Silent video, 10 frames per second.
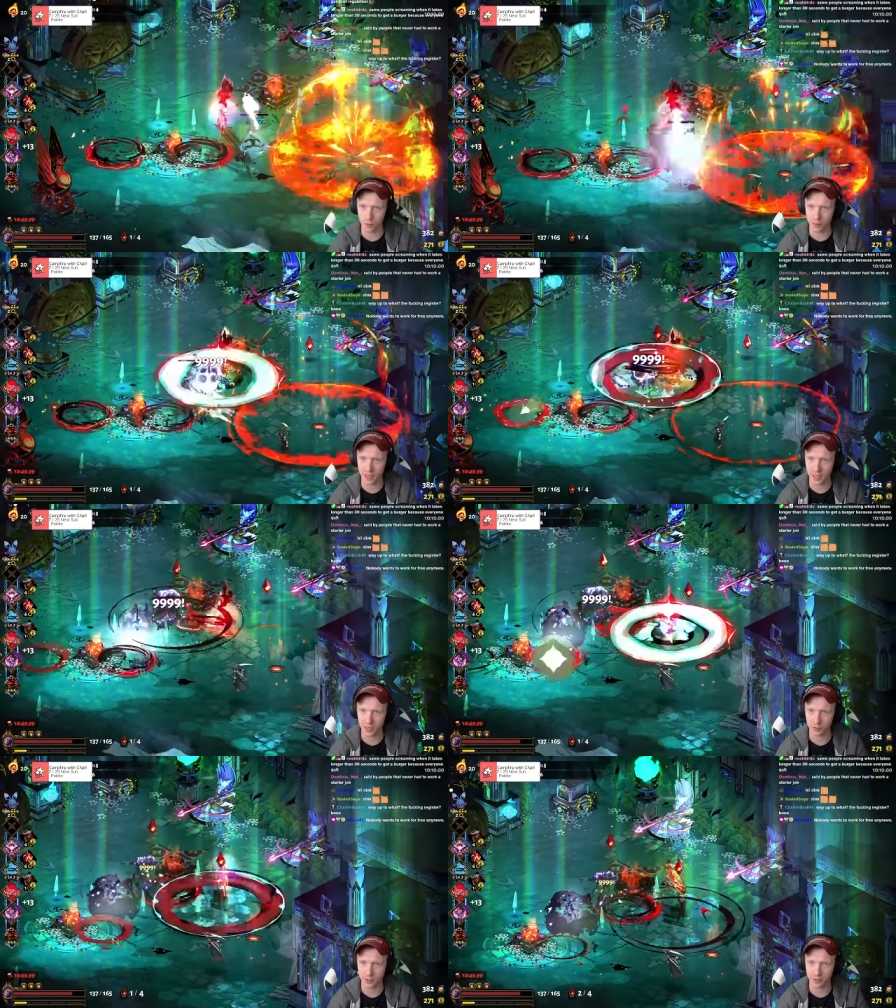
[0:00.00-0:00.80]
many
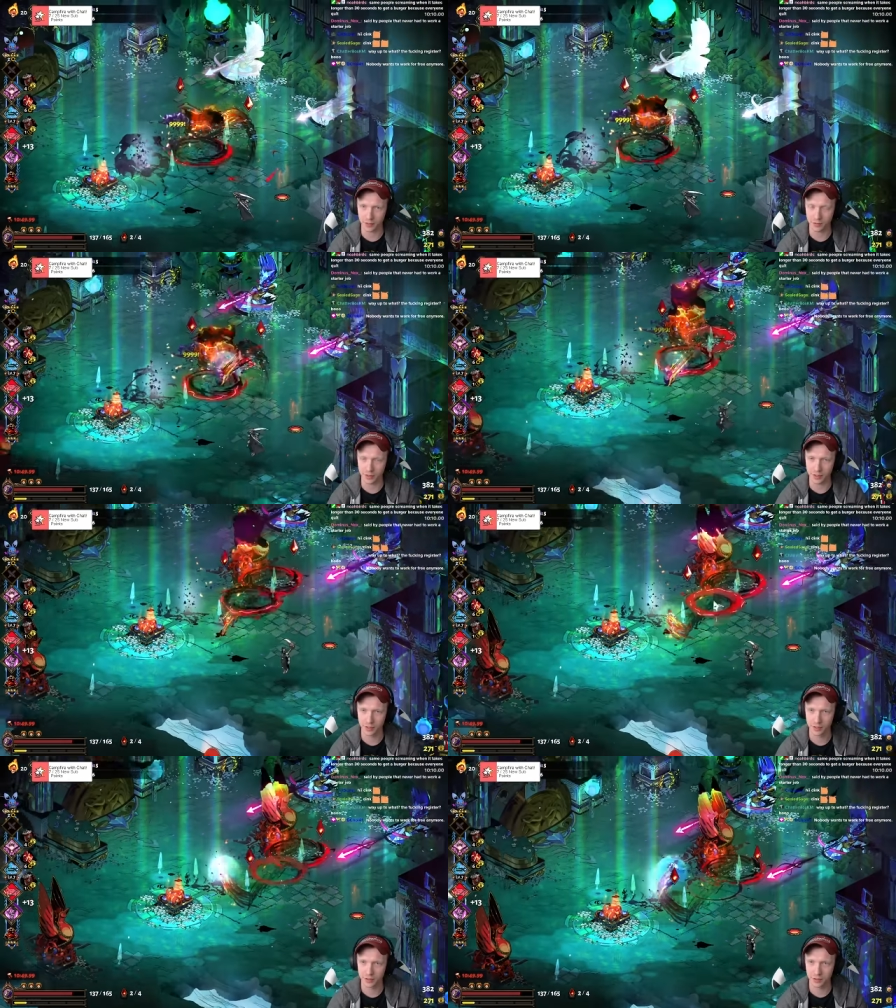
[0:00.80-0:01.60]
aspects of it.
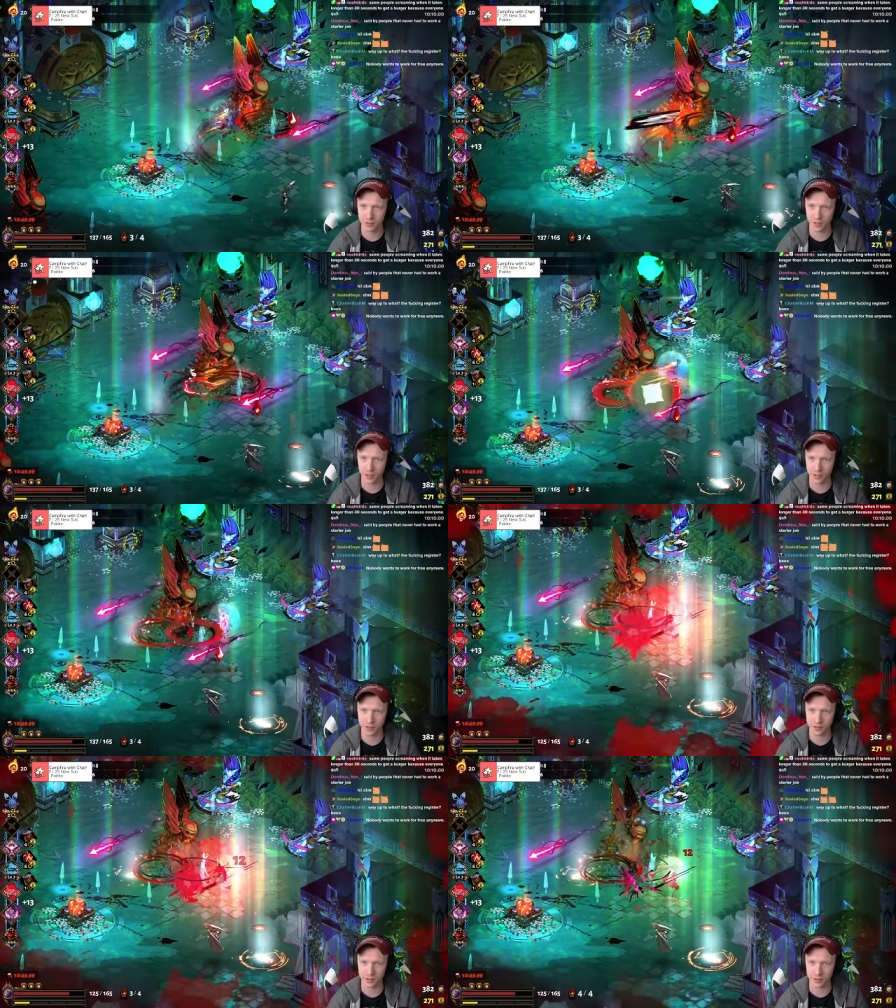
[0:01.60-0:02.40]
It's like,
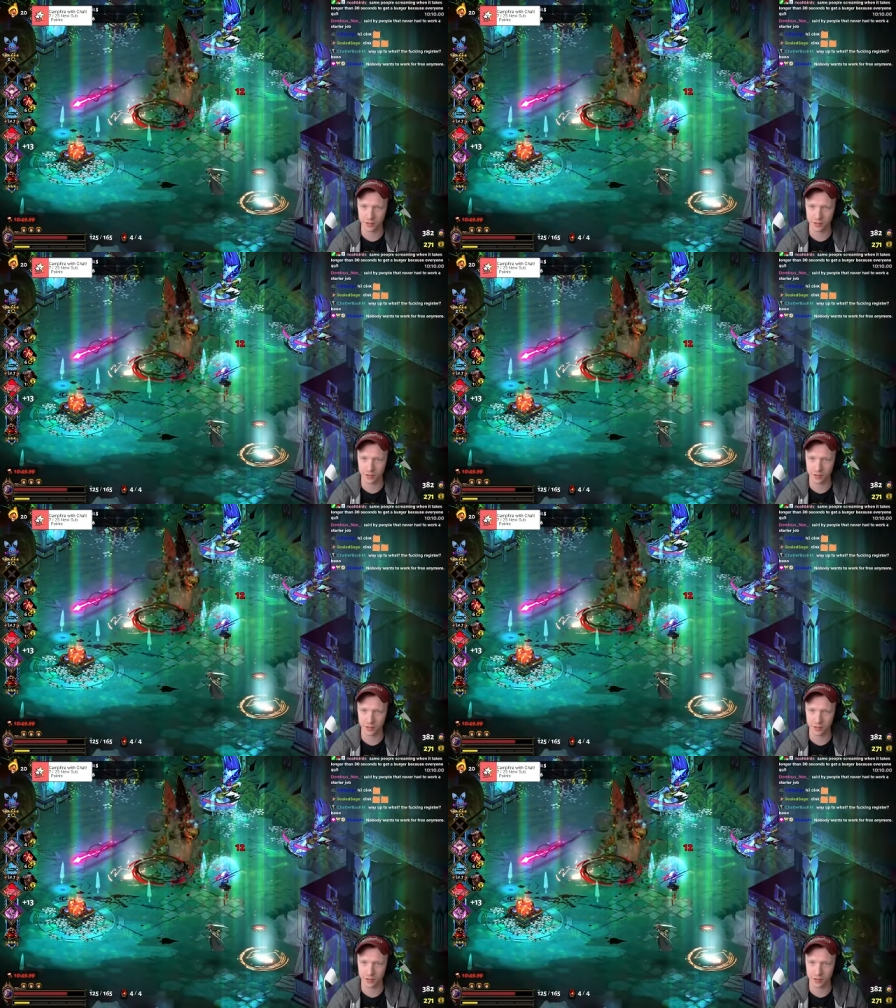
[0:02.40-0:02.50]
it's